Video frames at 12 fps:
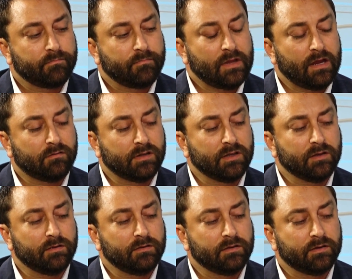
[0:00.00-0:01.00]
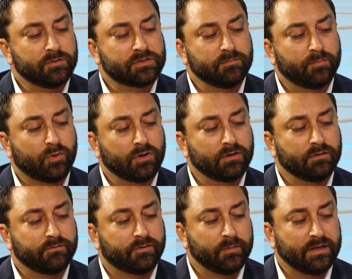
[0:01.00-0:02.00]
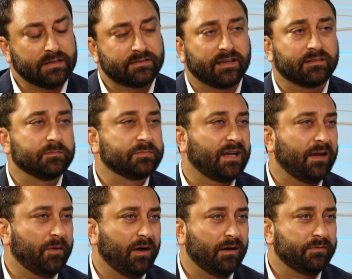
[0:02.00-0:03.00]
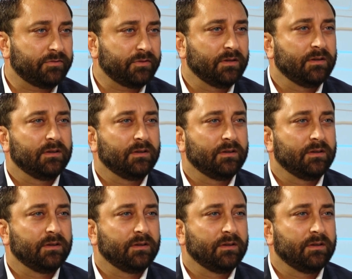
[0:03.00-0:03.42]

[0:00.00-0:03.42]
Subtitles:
It was important for me to take some time off